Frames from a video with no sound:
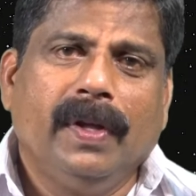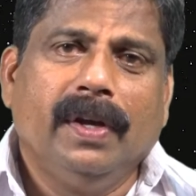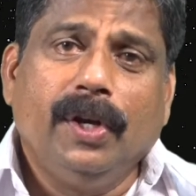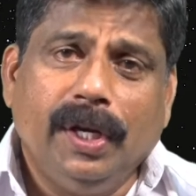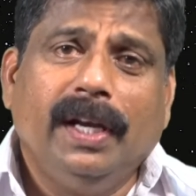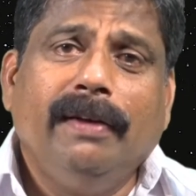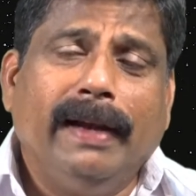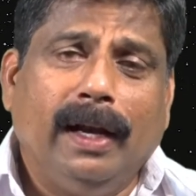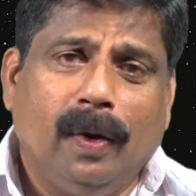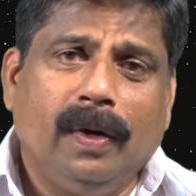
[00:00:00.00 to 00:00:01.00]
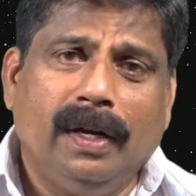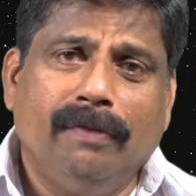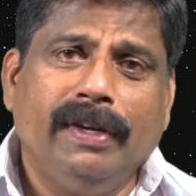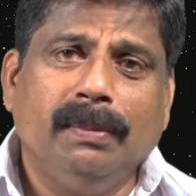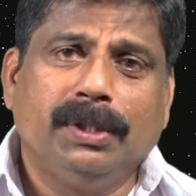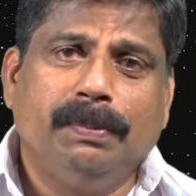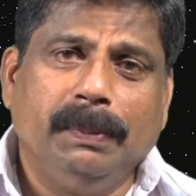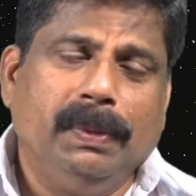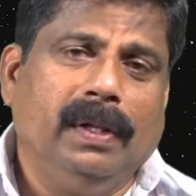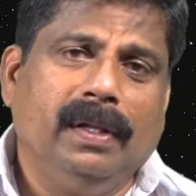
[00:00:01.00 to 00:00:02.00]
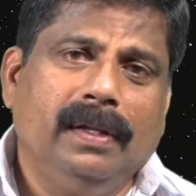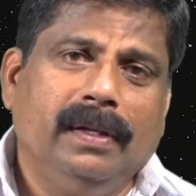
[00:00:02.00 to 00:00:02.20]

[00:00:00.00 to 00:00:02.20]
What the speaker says: really well-known and famous people